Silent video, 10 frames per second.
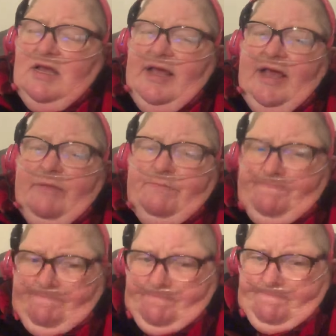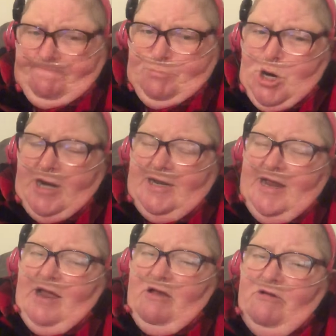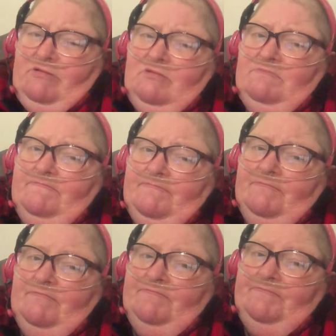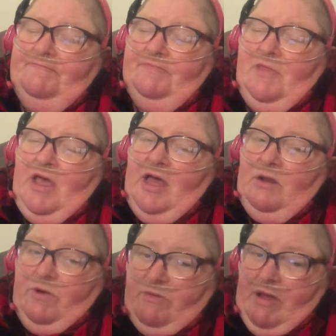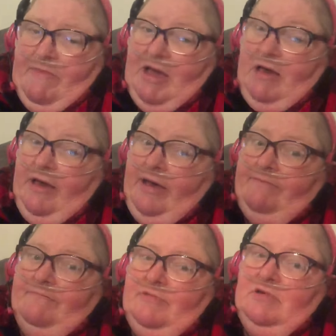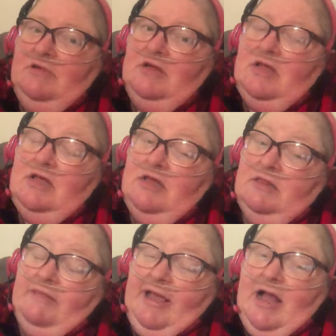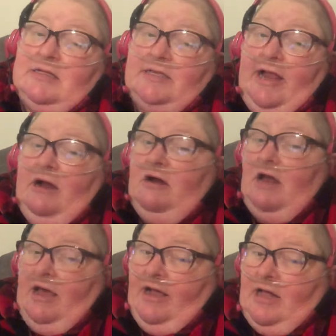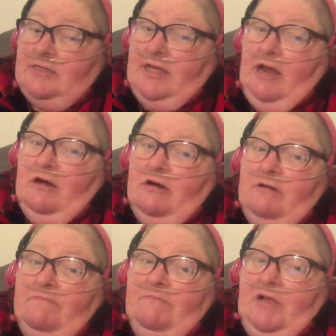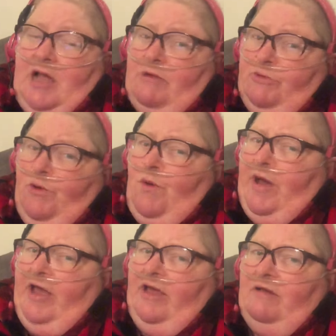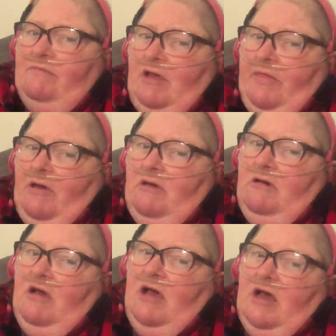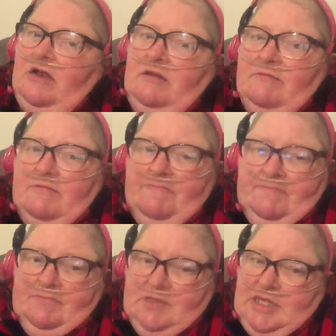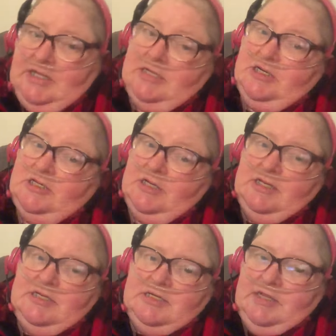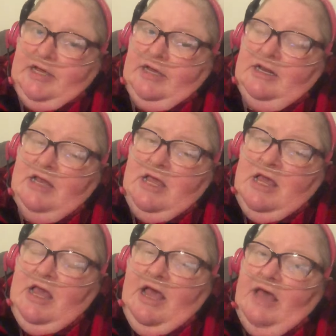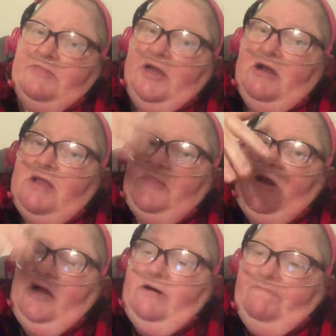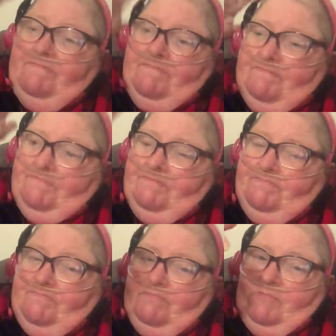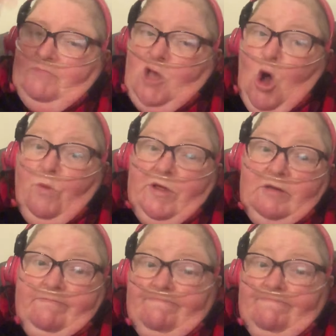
It brought it down, and it went right back up. They got scared. I got scared. It got real quiet. I thought, oh, God. Like, seriously, this is it. And they're in their COVID